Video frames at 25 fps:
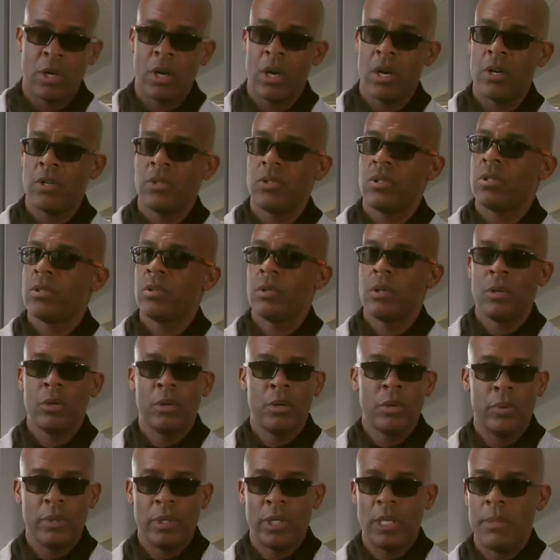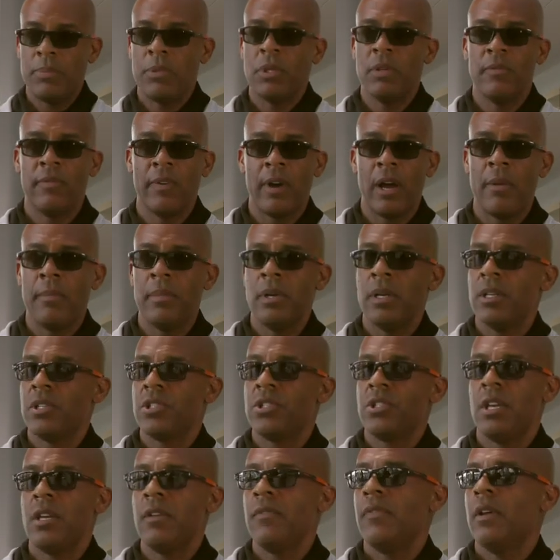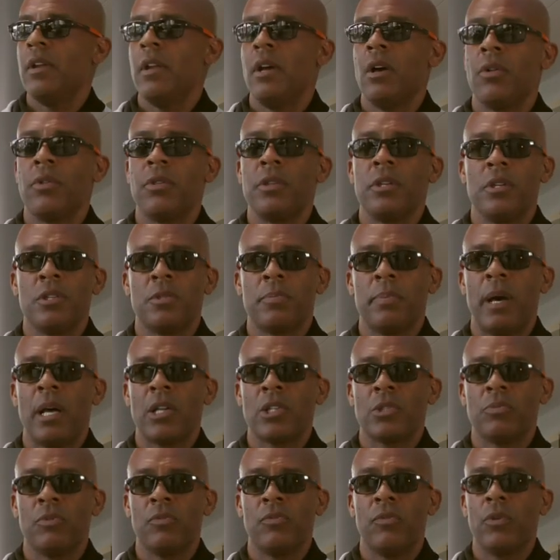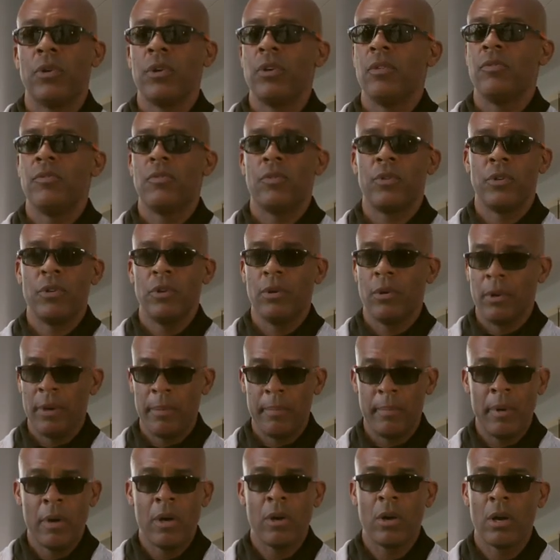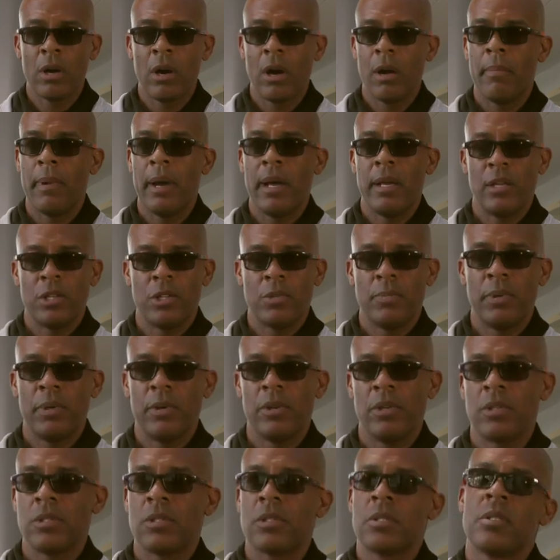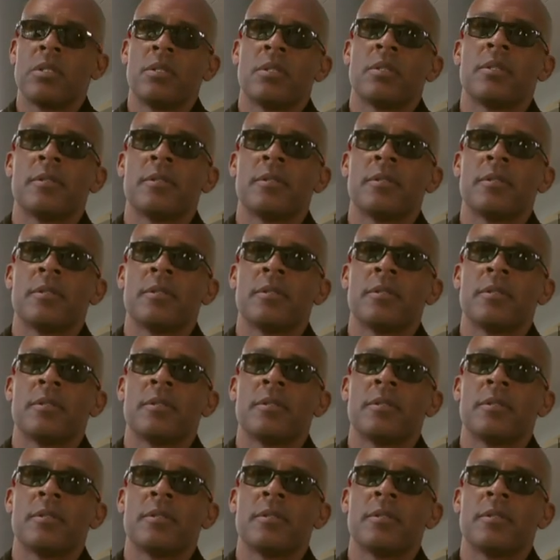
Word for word: Cars. We keep the environment as safe and healthy as possible for you for your car buying experience.